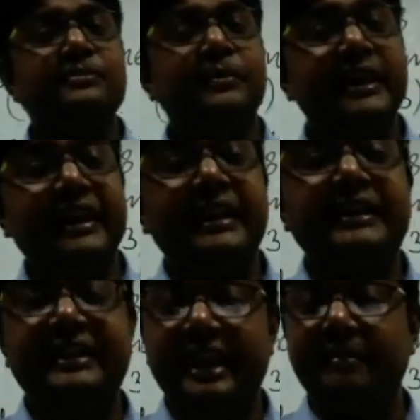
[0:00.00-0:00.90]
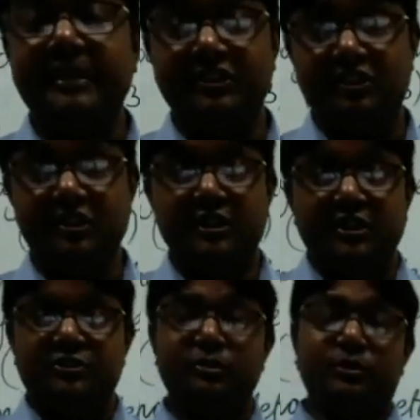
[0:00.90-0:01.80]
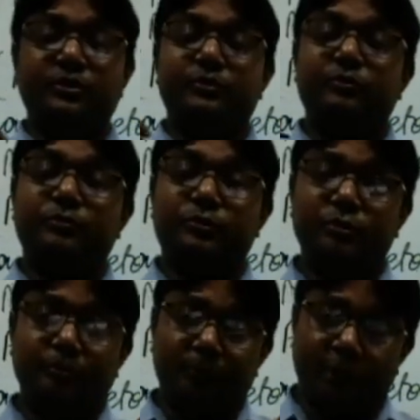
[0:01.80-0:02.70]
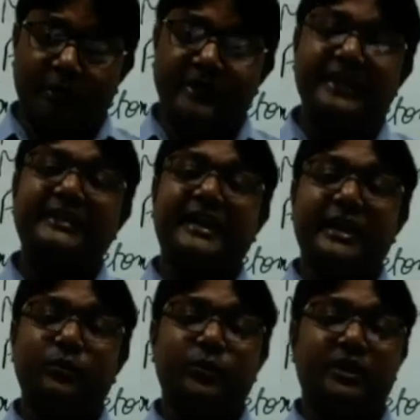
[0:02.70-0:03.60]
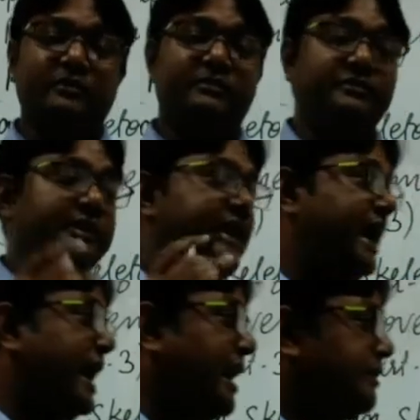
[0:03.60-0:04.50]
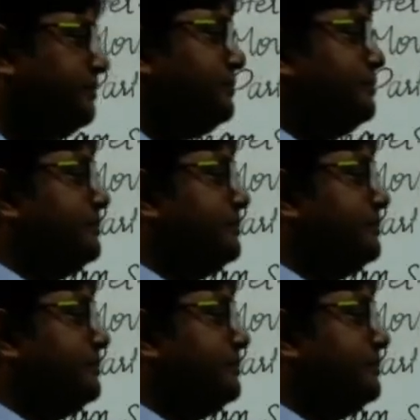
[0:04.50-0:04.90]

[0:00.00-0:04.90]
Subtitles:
may get damaged. So to protect that one, we have